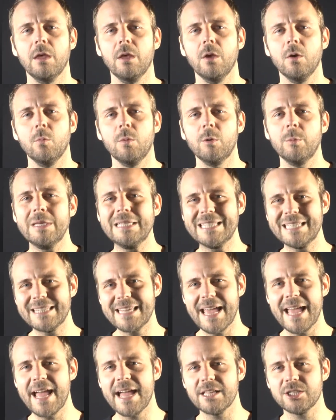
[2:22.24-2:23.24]
When we
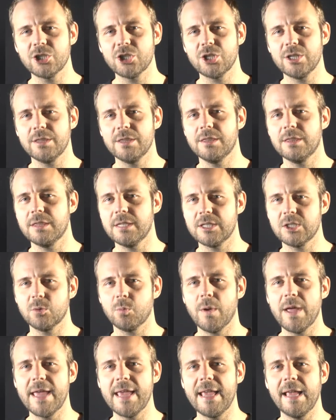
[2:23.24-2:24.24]
detach in this
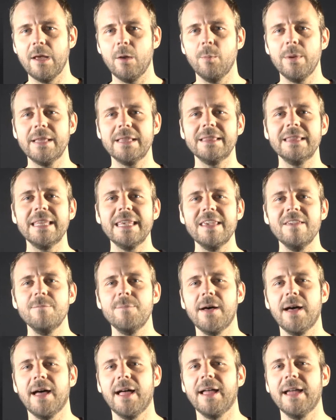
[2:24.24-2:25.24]
way, we leave
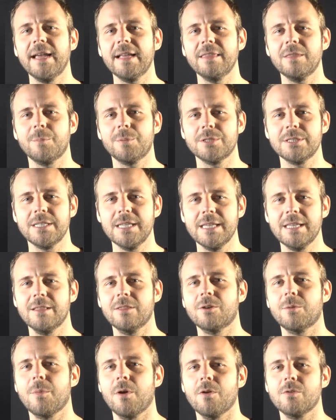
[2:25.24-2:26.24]
behind the
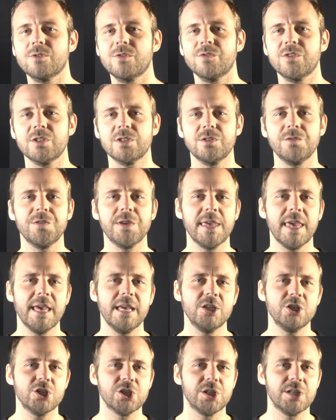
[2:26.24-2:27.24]
particular modes of
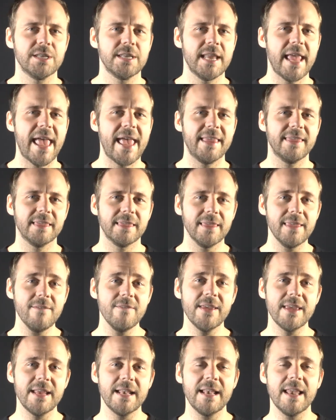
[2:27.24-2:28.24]
justification and
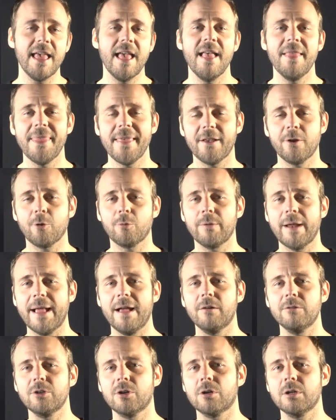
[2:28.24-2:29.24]
living that
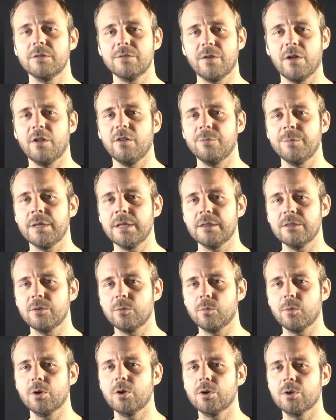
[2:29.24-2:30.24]
ground our involvement in the
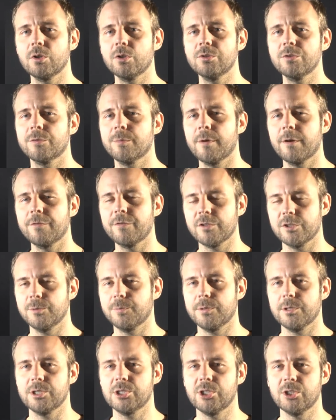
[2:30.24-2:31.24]
world from our first
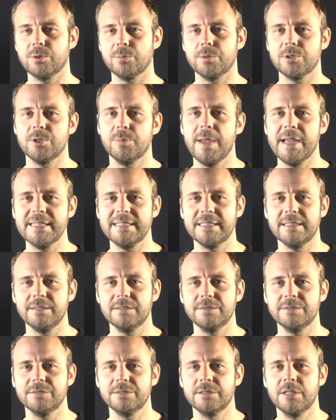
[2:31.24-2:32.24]
personal
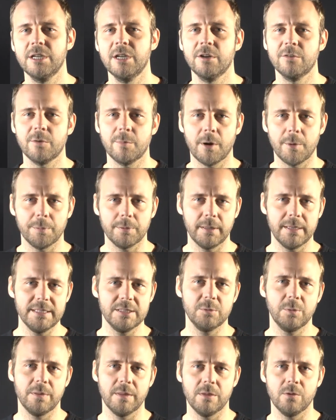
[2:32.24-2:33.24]
perspective, from our
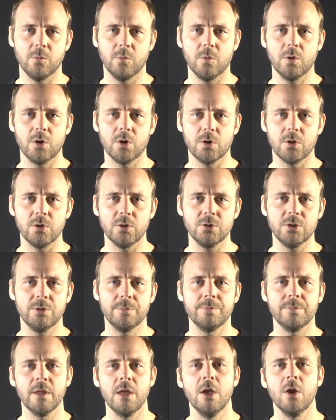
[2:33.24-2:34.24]
place within the world.
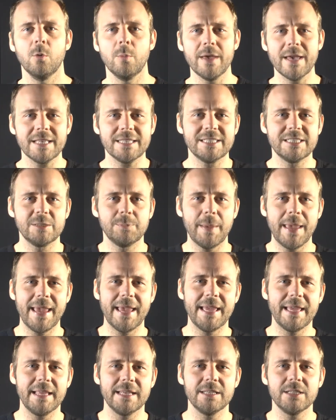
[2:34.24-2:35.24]
We
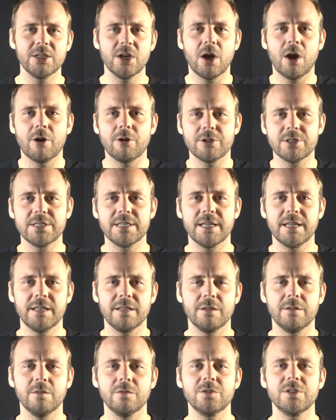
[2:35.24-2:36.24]
expand
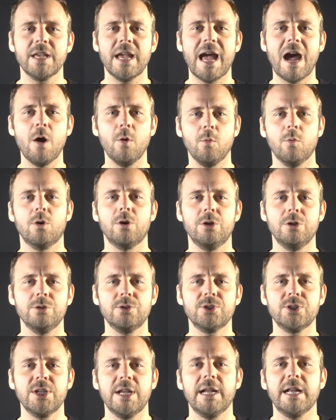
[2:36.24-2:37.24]
ourselves
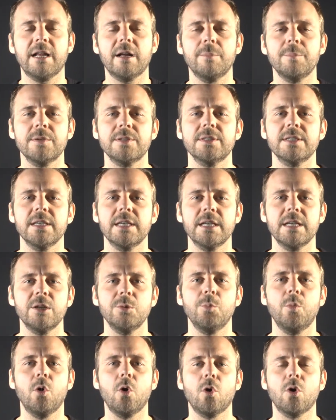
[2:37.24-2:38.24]
outwards,
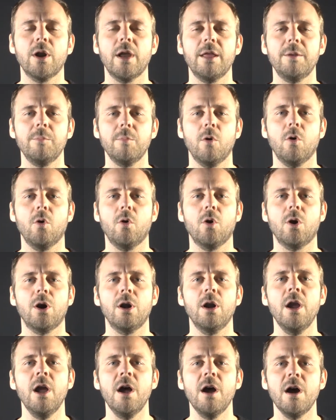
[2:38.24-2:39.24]
encompassing more and
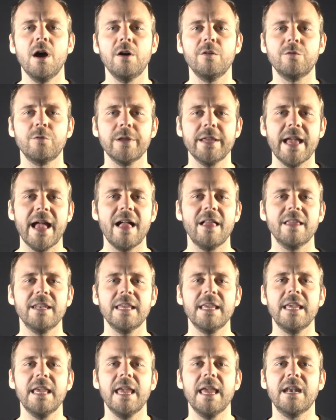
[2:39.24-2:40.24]
more of
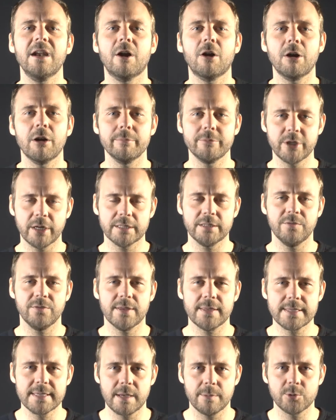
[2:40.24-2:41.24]
reality in our objective
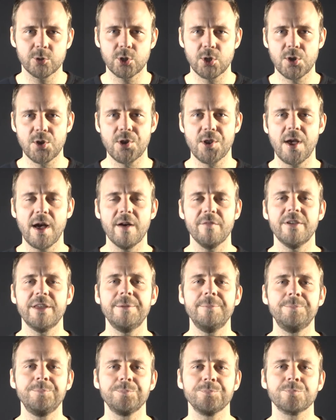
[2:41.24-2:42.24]
conception of
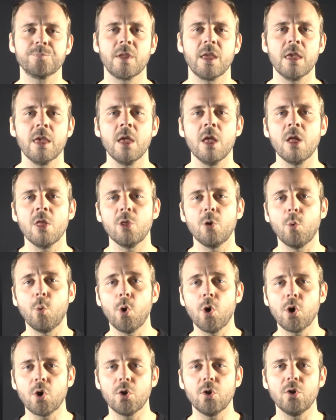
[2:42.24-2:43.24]
it. The
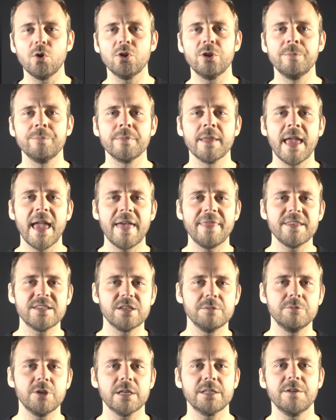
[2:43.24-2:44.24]
world and the
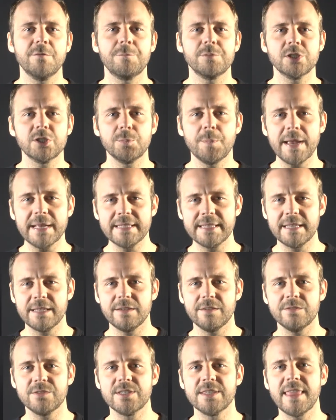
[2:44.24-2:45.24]
subjective
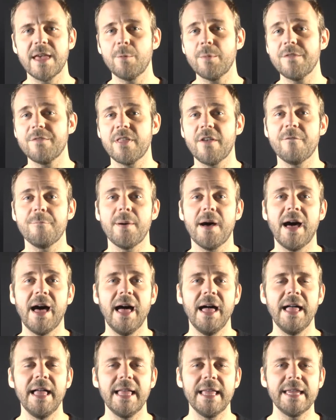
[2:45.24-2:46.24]
perspectives that we've left
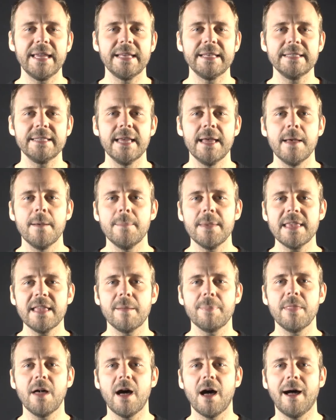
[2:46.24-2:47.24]
behind
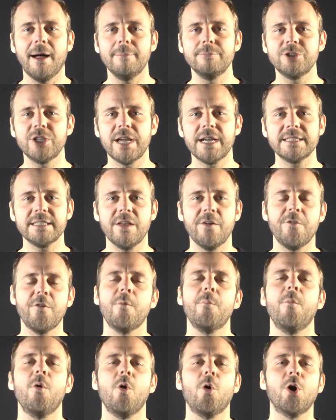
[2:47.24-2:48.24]
become the object of a
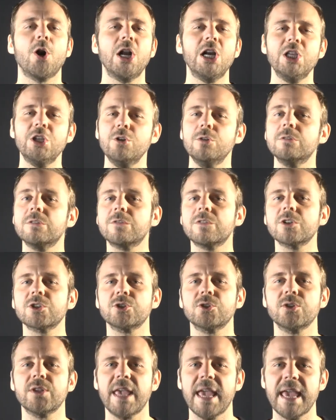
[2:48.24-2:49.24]
more
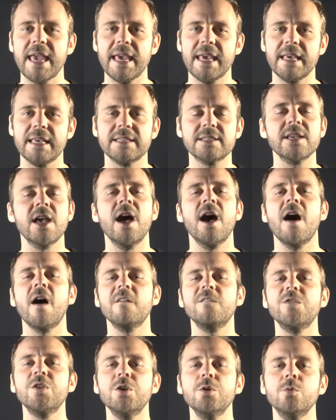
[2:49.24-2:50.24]
universal gaze, a
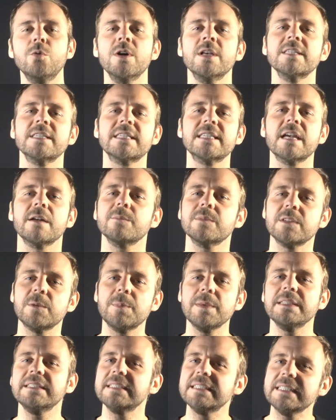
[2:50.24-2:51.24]
view
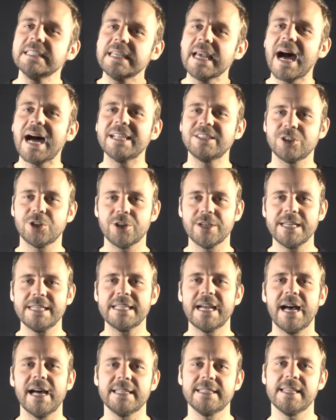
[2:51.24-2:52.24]
subspecie
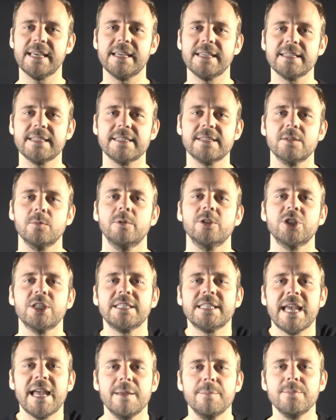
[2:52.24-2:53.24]
aeternitatis, which
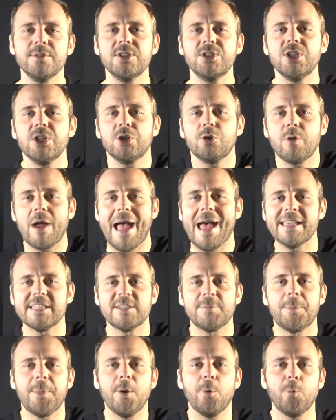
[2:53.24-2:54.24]
attempts to
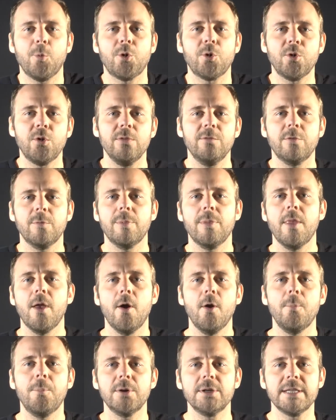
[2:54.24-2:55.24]
grasp the world from
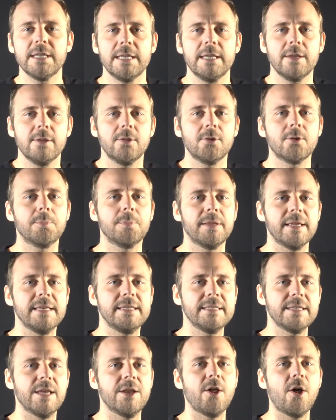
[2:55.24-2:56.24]
no particular
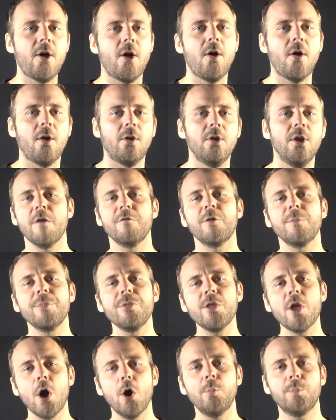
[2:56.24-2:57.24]
place at all, from
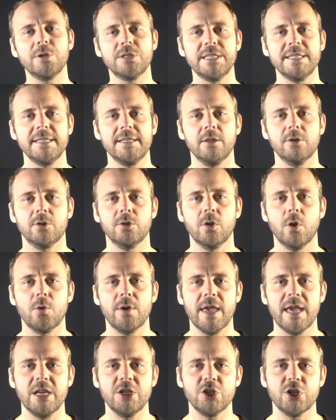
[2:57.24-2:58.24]
no particular
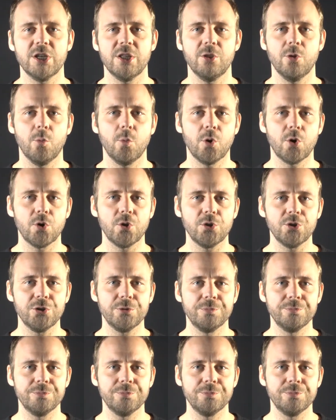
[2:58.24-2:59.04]
location in the world.